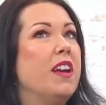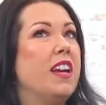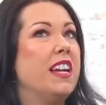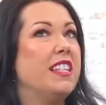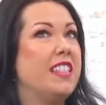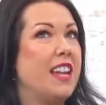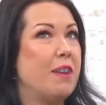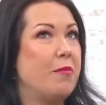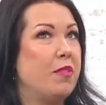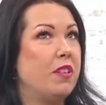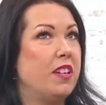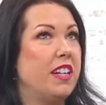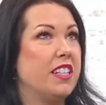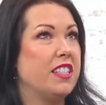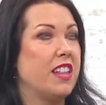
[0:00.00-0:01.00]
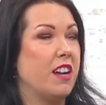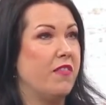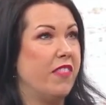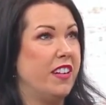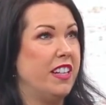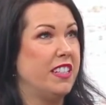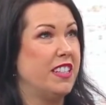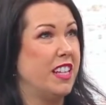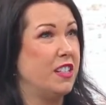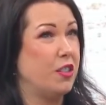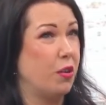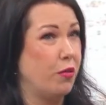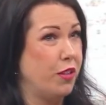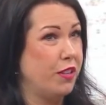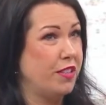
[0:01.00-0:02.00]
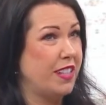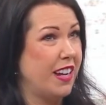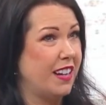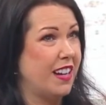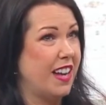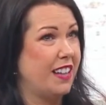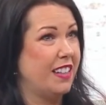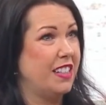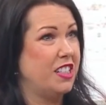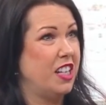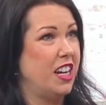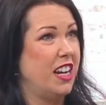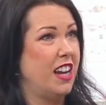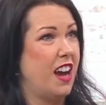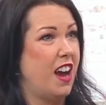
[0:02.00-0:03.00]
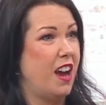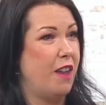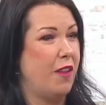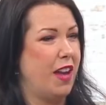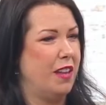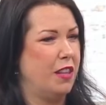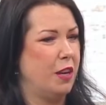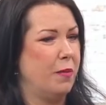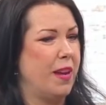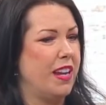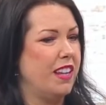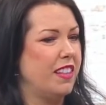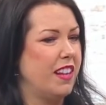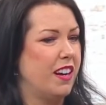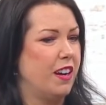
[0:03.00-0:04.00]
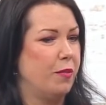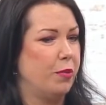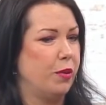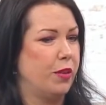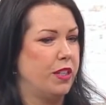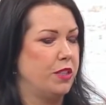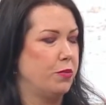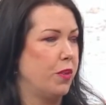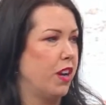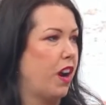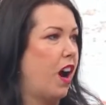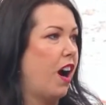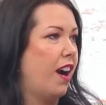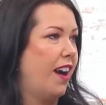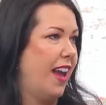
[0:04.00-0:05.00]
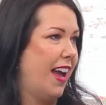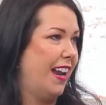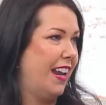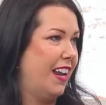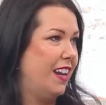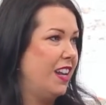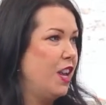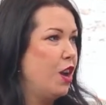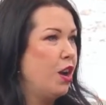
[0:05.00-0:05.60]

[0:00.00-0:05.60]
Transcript: example is companies that don't use technology um, and they're making their employees work hard at it.